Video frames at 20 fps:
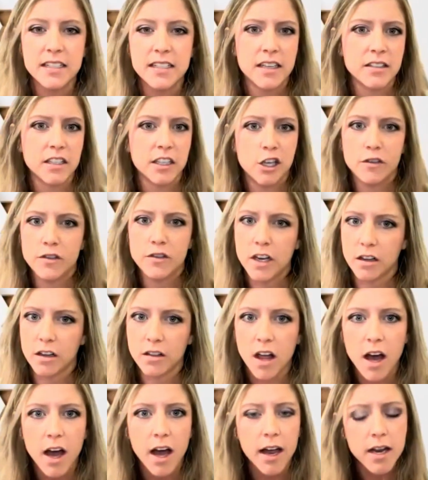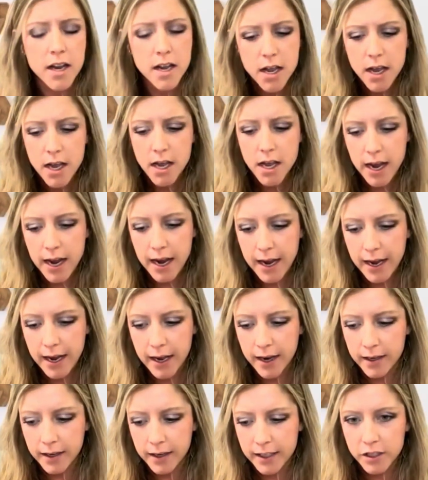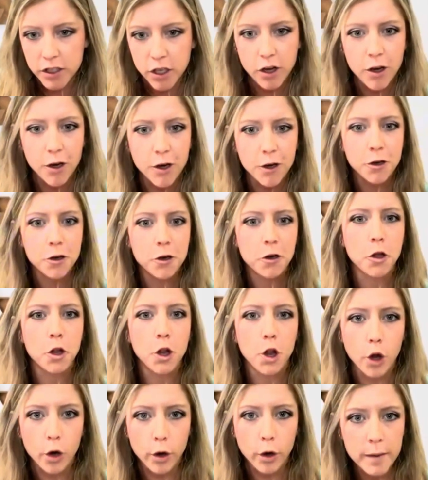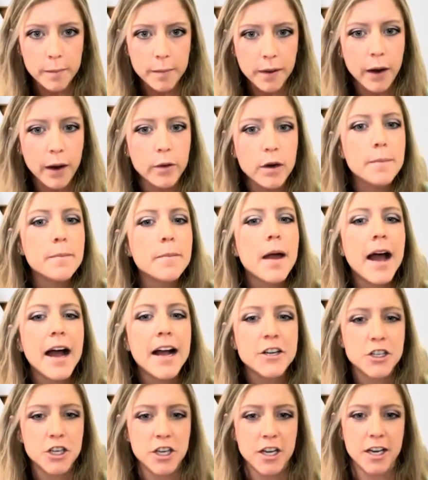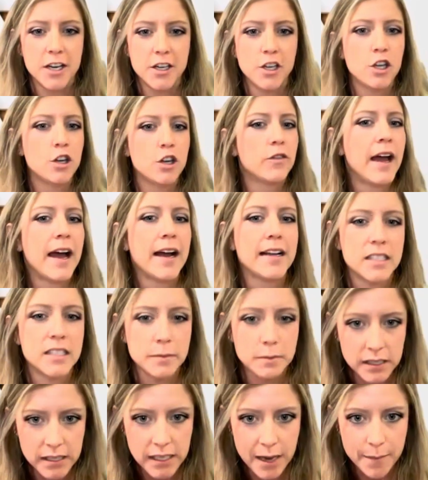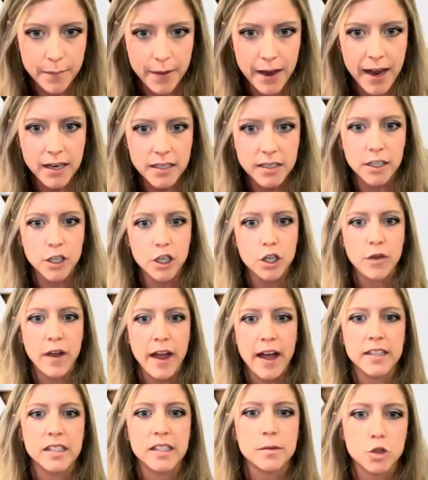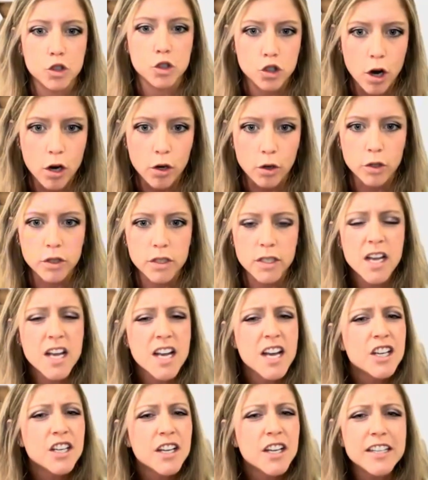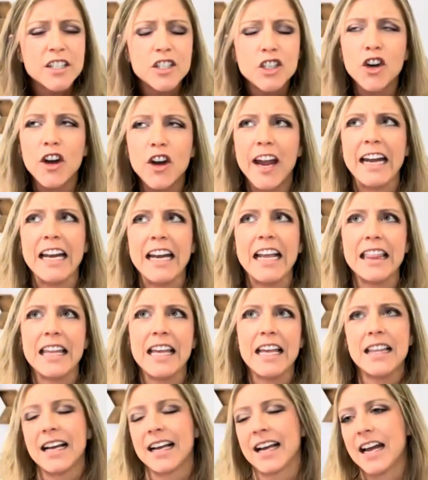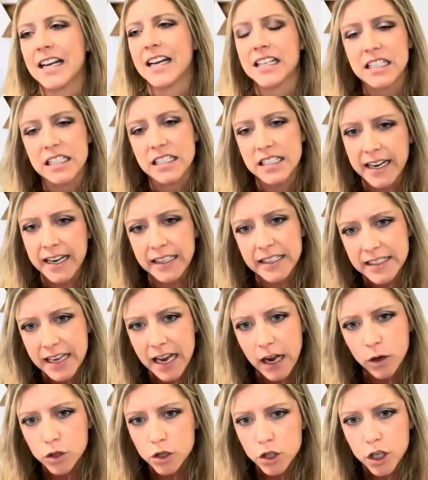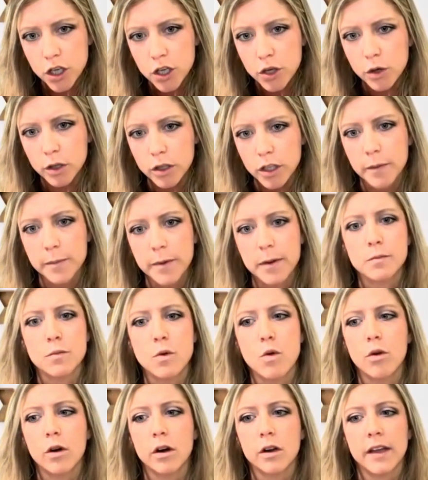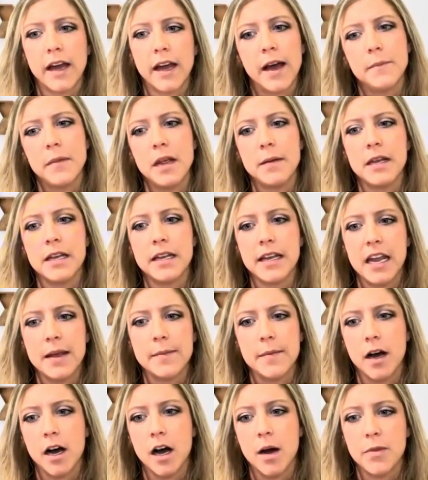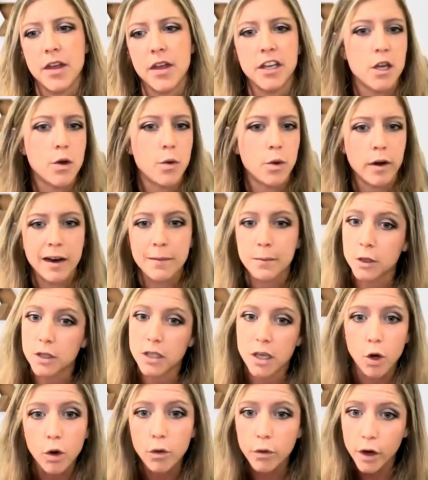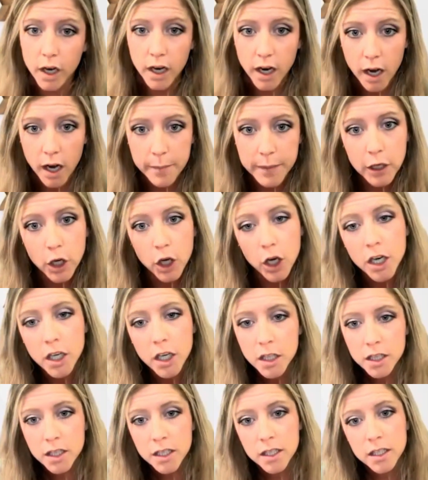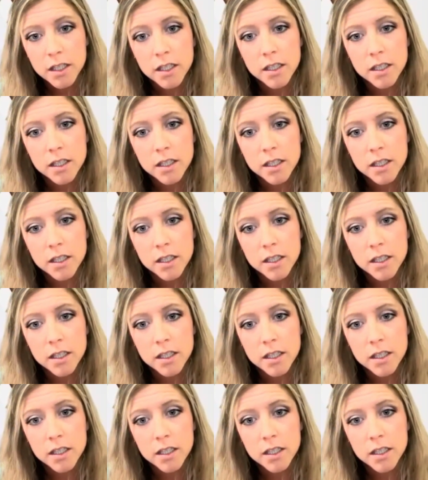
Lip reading: Sounds like you've done a lot and it's all glory. But I would imagine you've had some setbacks, that you've had some struggles. Is there anything that kind of stands out to you a little bit more that maybe came up that you were able to overcome at all?